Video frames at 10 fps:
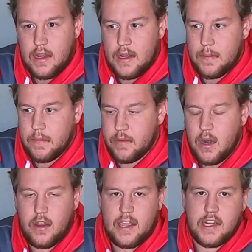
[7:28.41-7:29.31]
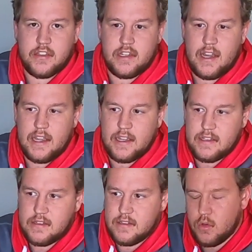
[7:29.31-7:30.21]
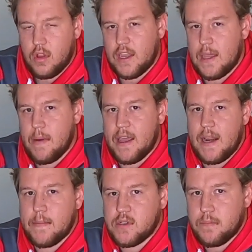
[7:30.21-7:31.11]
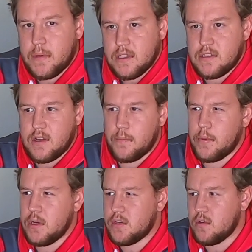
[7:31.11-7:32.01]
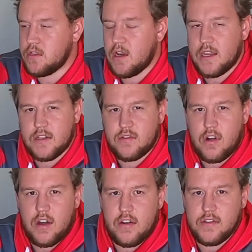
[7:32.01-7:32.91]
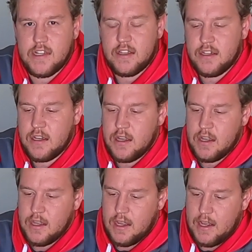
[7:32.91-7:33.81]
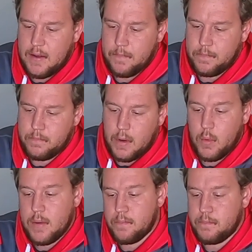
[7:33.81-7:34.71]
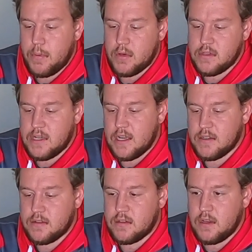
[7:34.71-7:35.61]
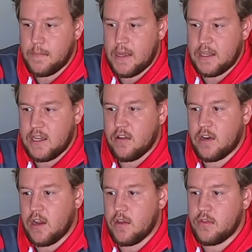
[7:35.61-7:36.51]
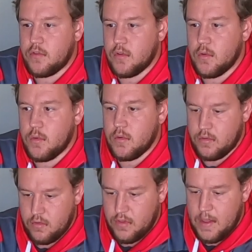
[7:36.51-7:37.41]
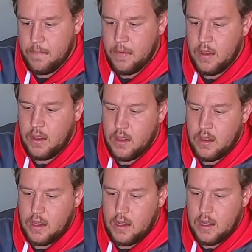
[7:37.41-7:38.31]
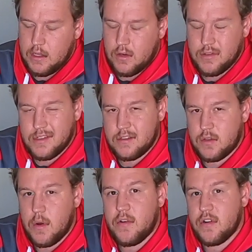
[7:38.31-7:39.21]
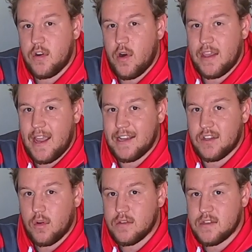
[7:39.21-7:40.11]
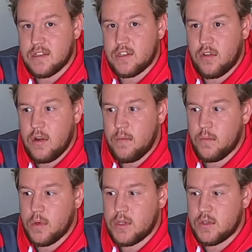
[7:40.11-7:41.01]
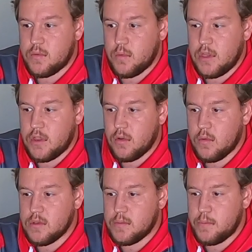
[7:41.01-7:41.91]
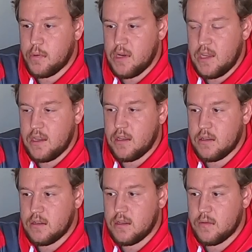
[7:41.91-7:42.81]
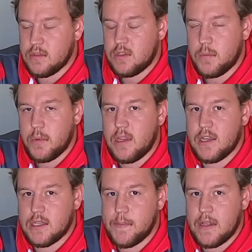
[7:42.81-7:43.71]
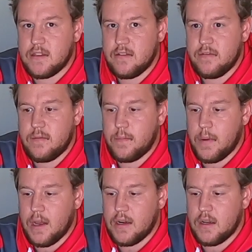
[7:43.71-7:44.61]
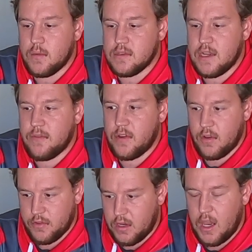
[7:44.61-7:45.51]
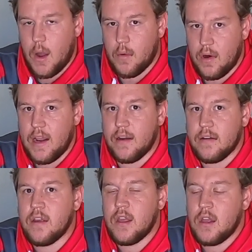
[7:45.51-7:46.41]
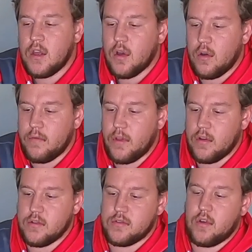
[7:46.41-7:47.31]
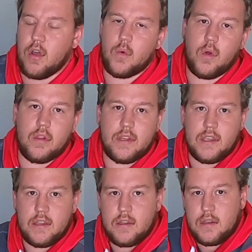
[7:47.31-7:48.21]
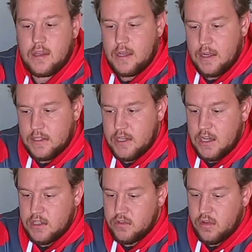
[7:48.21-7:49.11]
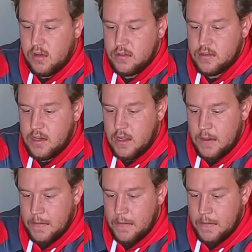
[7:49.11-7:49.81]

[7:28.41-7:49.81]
Um, if you don't know Catch of the Day, it's, it's sort of like eBay and Amazon, but it's, I'm pretty sure it's only in Australia and New Zealand. Um, but we purchased ours about a year ago through, through them. Uh, it cost us two hundred ninety-eight dollars at the time, which we thought was pretty, it was still pretty expensive, but it was definitely on the lower end of those high quality uh, charge controllers.